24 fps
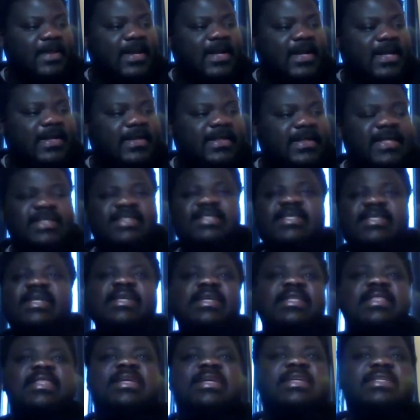there are
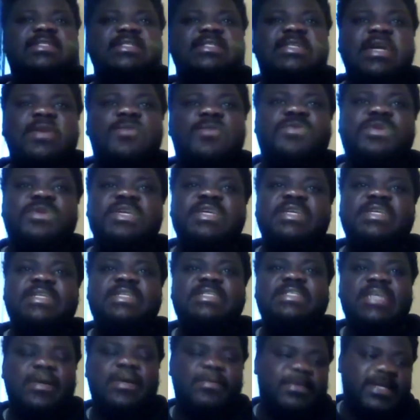certain things that we
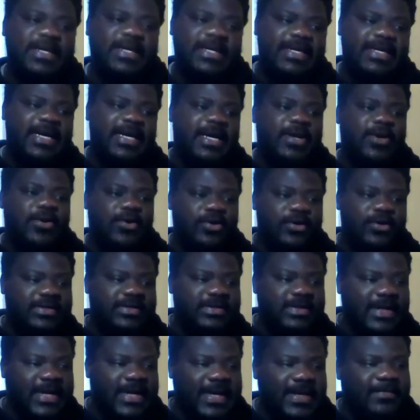jumped the gun
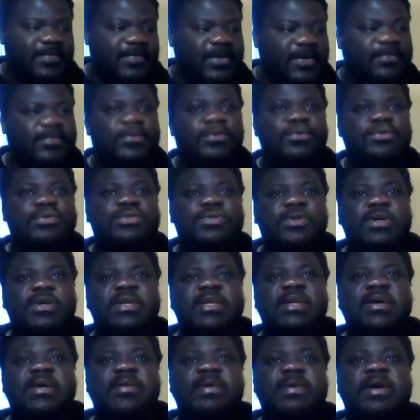on, like people
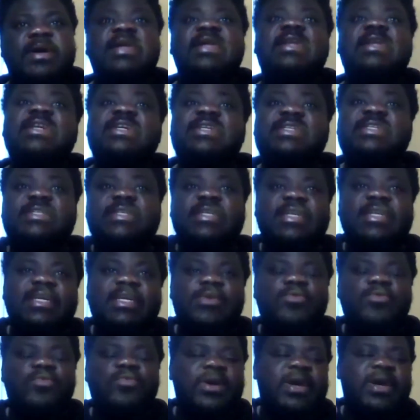talking about
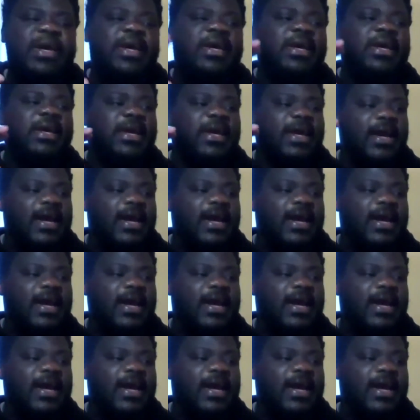initially where